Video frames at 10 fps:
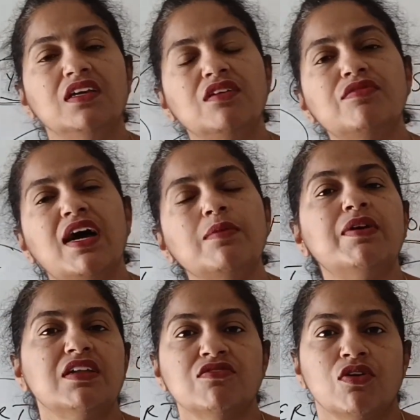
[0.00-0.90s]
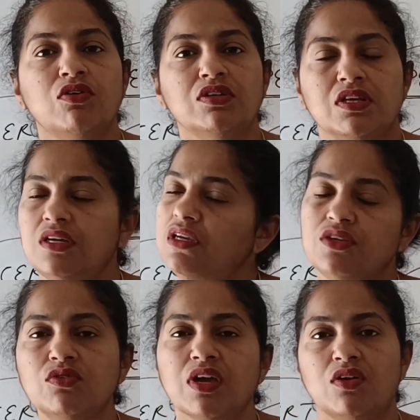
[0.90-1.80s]
If that part is not there,
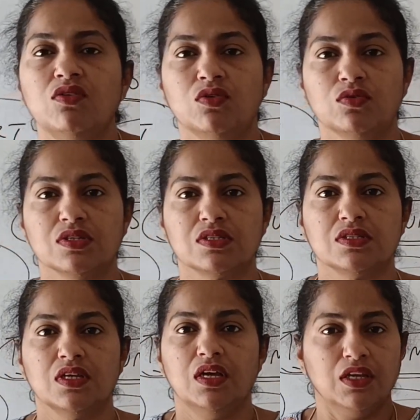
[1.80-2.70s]
you cannot do this.